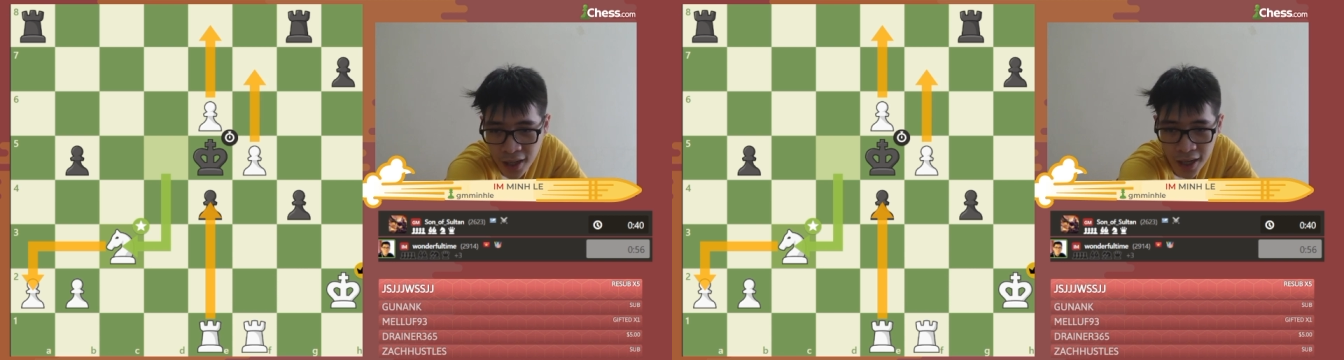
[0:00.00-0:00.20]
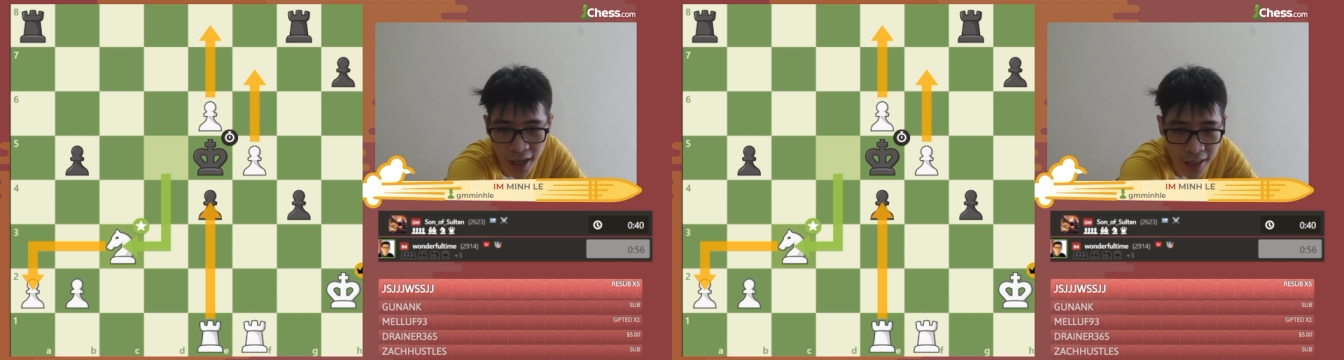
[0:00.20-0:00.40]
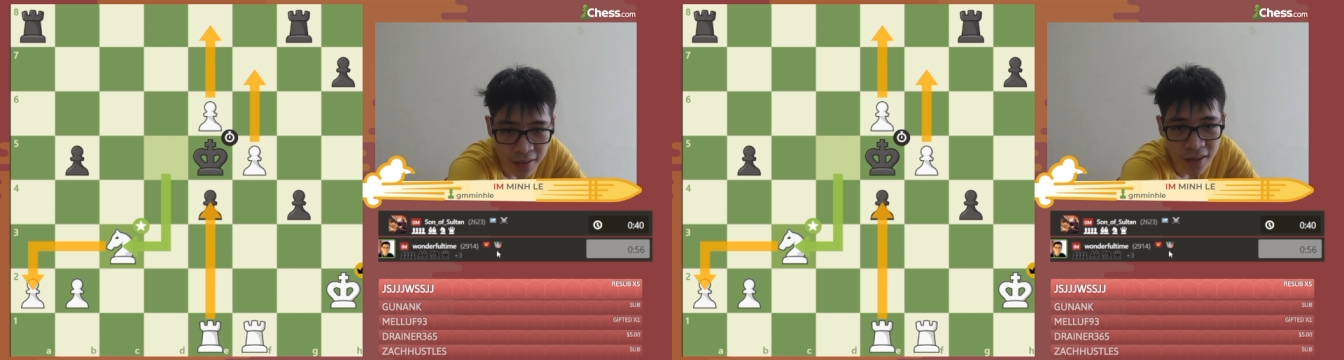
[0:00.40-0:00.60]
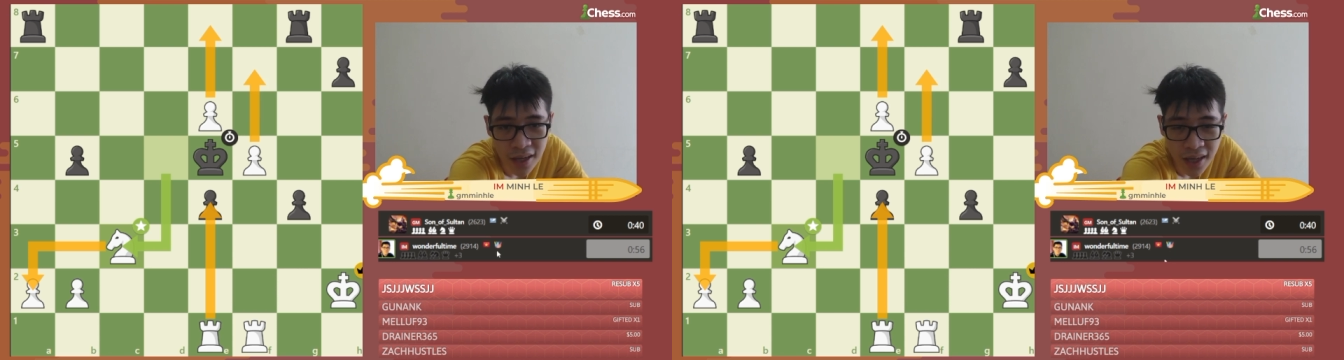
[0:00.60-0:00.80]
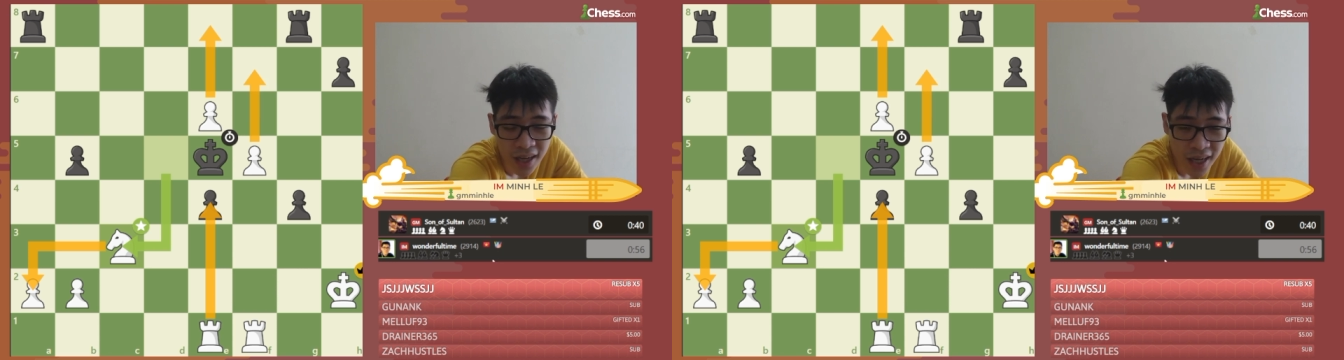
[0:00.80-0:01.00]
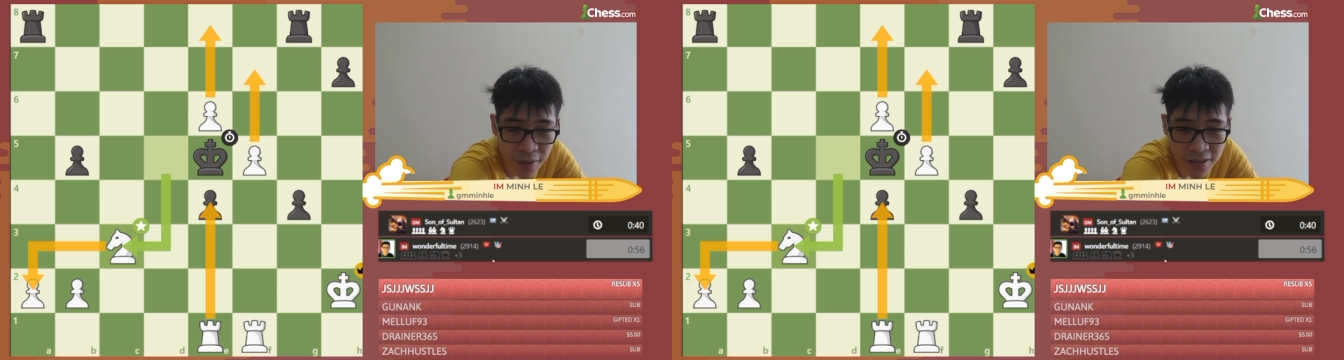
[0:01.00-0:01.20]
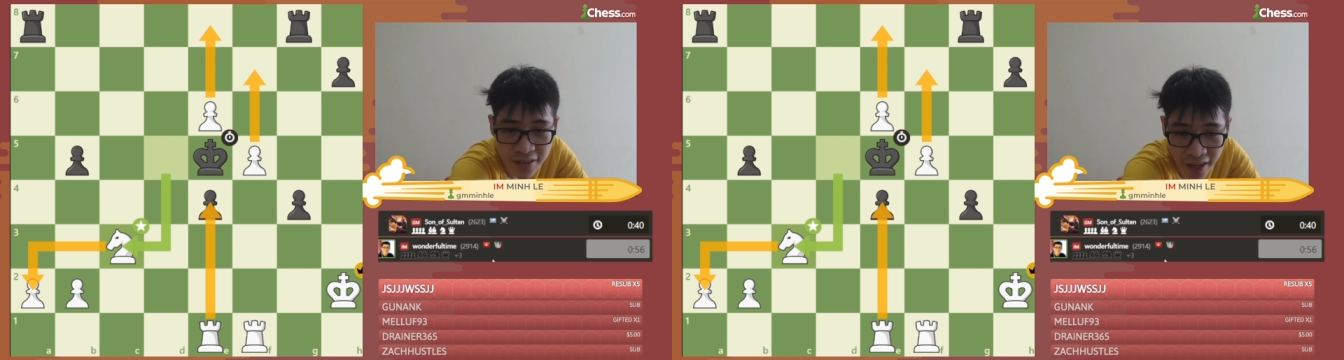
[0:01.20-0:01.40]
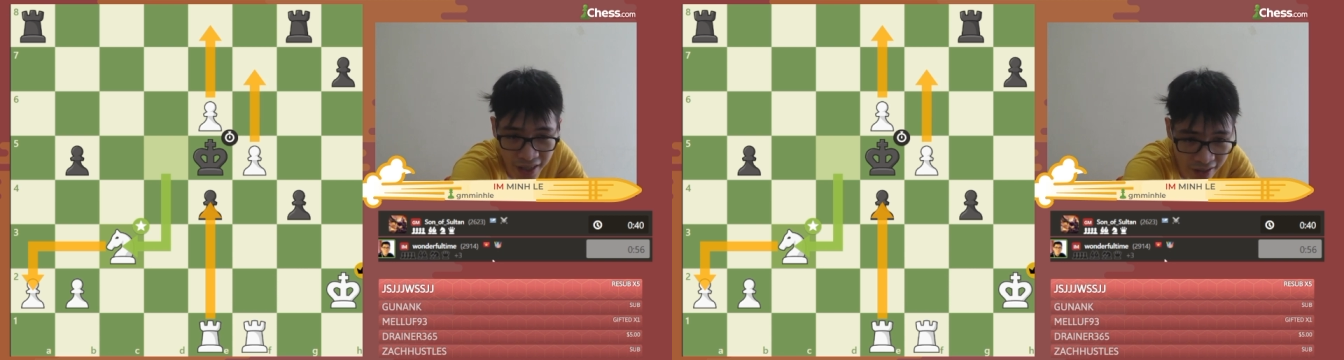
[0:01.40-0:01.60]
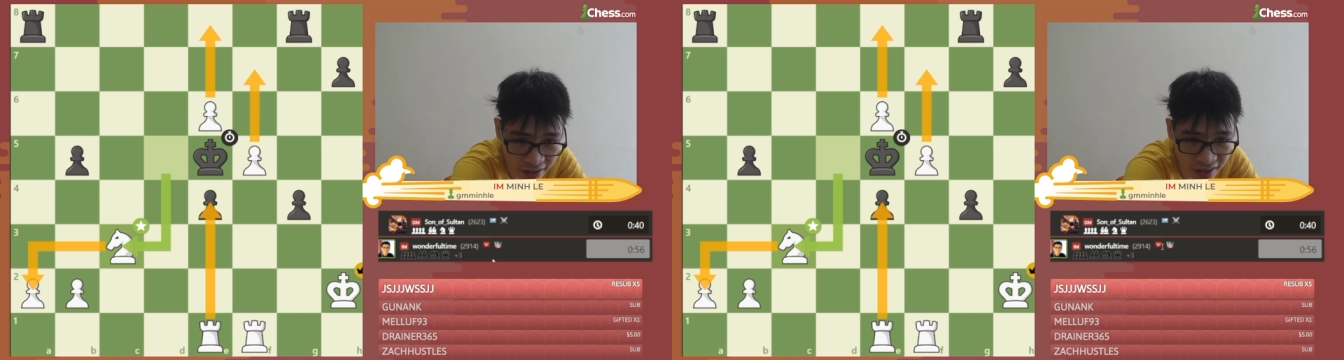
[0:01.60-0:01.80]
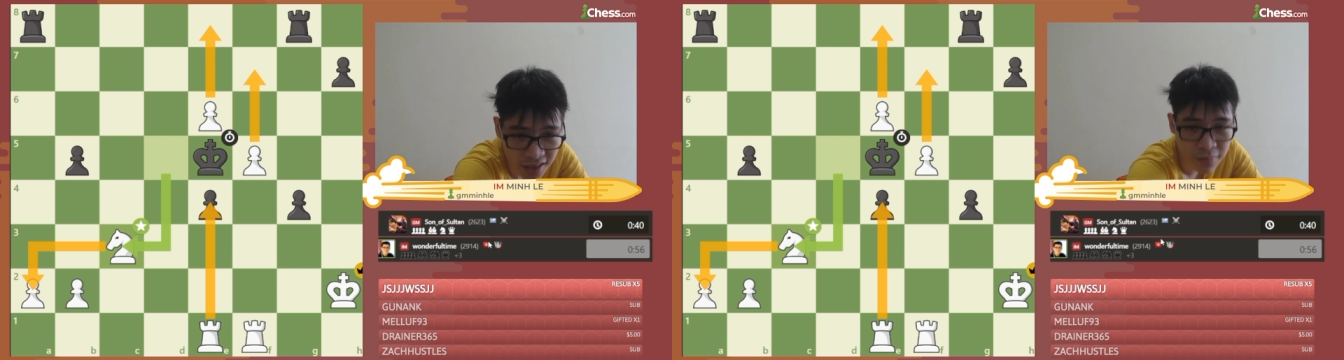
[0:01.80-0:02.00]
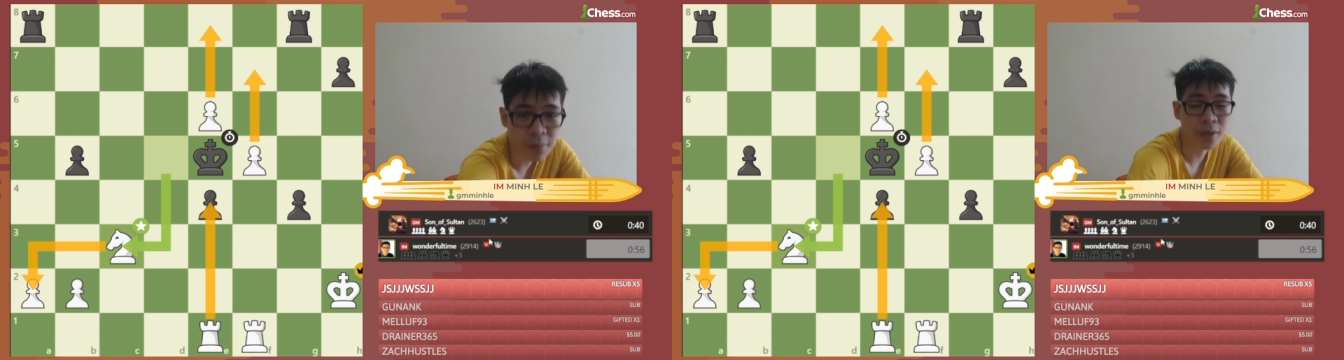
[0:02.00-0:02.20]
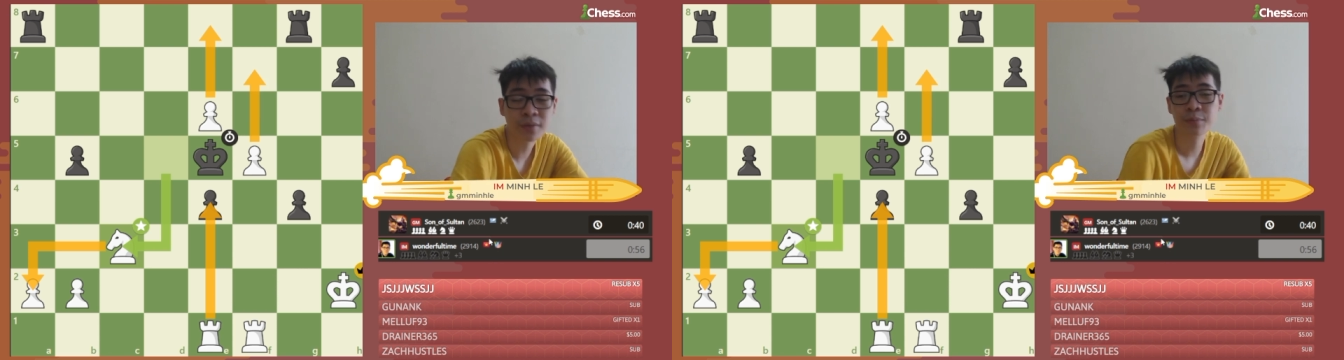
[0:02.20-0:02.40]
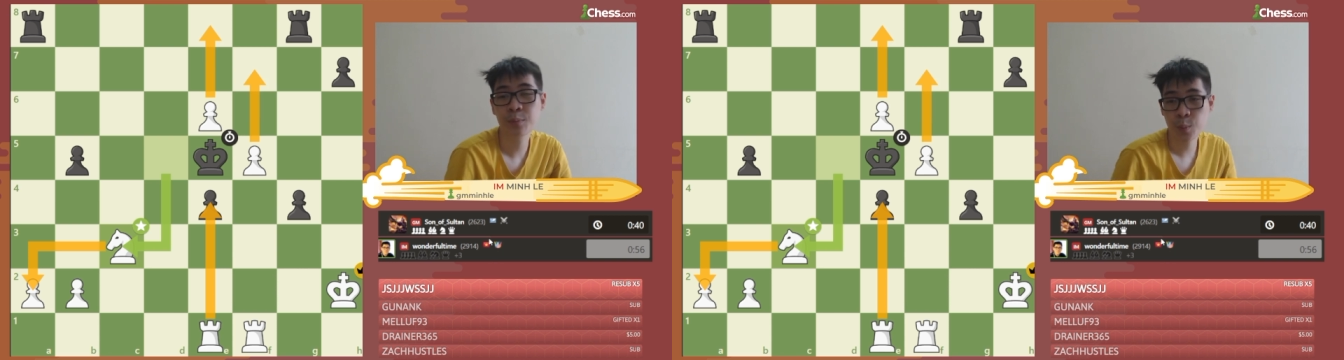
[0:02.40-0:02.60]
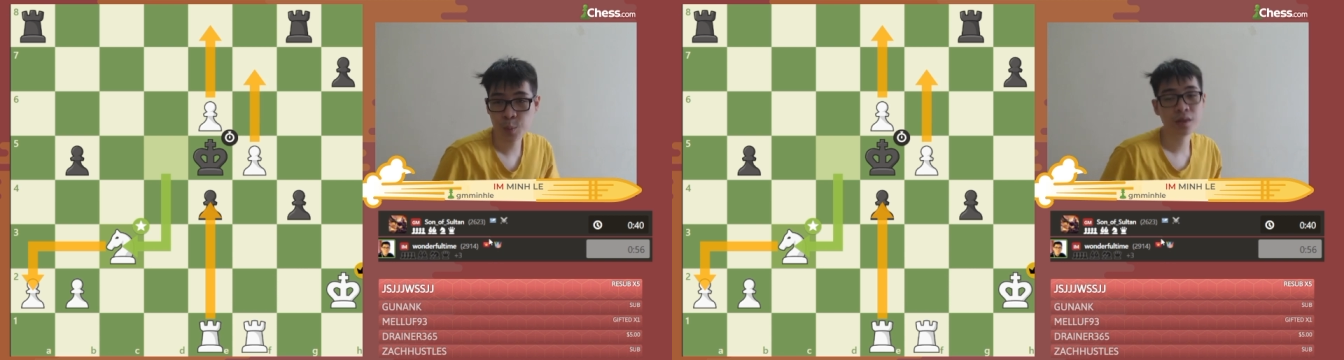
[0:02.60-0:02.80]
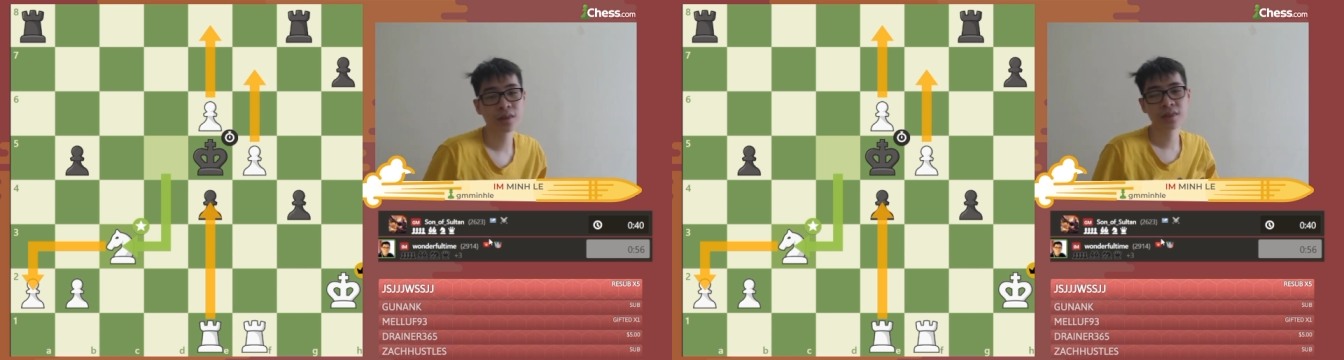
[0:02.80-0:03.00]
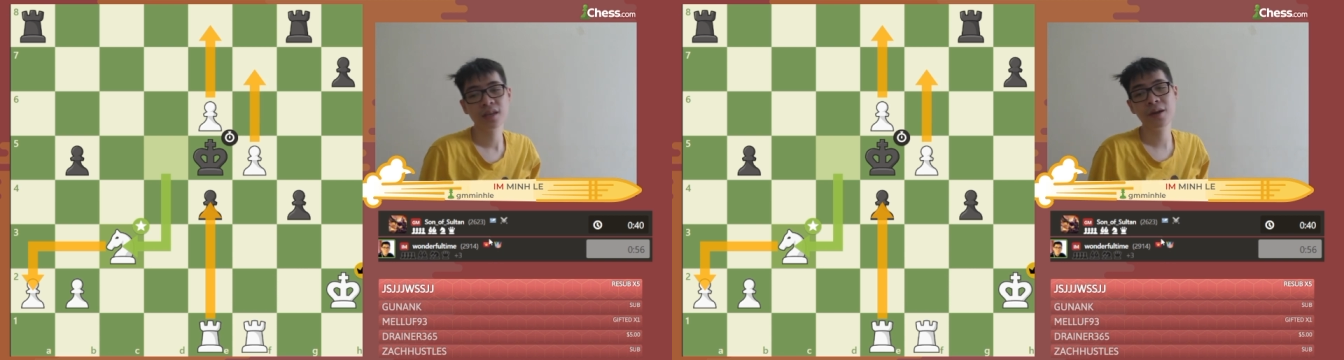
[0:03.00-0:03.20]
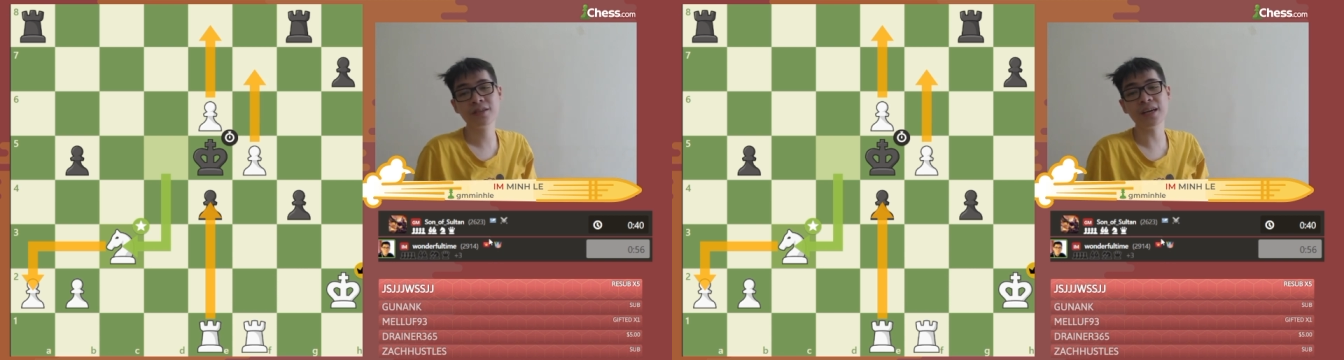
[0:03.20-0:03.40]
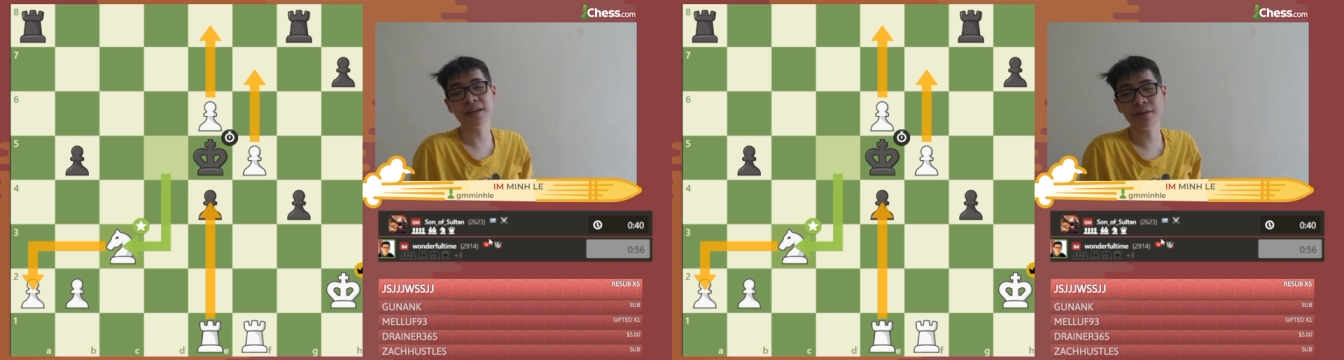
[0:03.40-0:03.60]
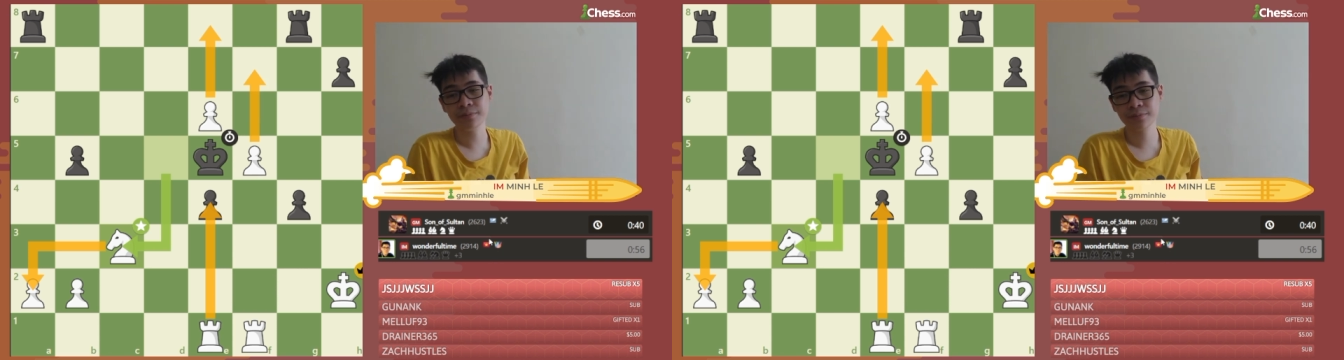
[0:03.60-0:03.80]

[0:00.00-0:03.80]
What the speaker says: And he resigned here at this moment. He resigned here.